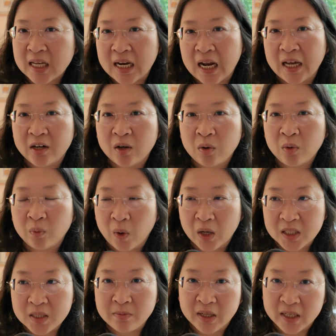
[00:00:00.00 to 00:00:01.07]
and I don't
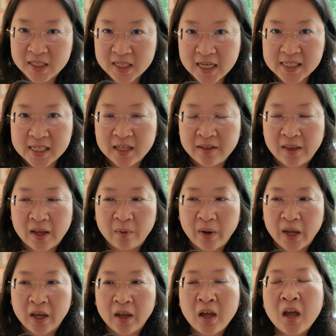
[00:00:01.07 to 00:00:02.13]
want to monetize it in that
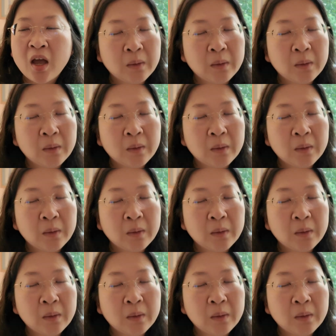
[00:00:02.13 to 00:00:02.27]
way.